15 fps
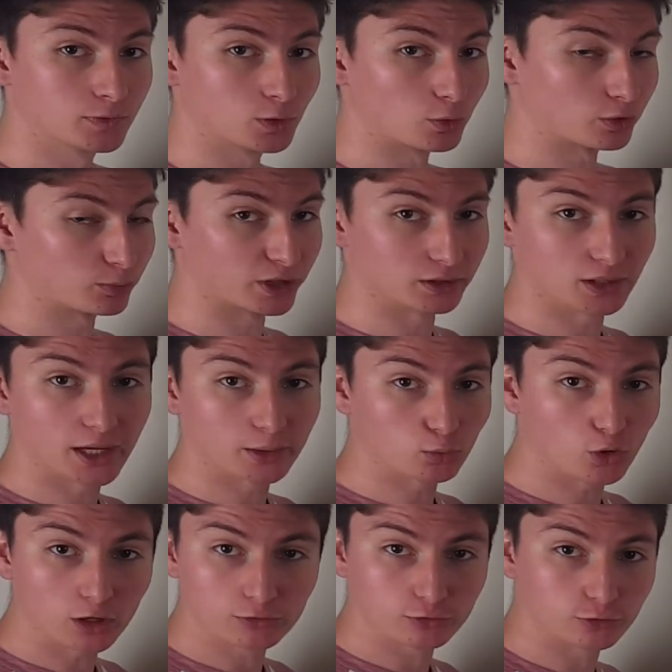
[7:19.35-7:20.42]
We're going to play line
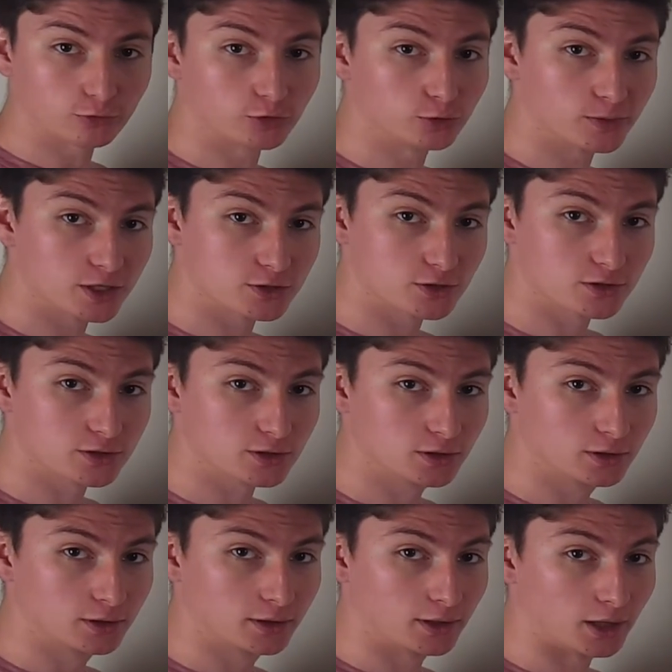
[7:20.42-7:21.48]
1 for a few measures,
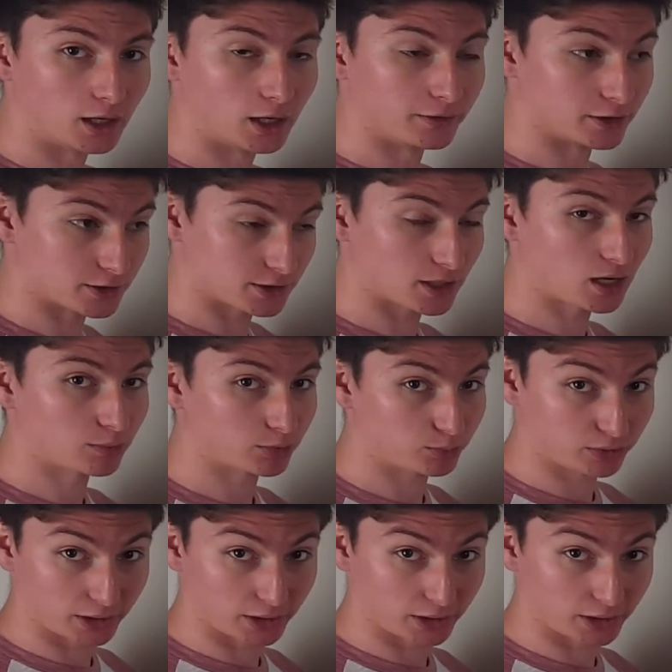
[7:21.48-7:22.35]
and then stop,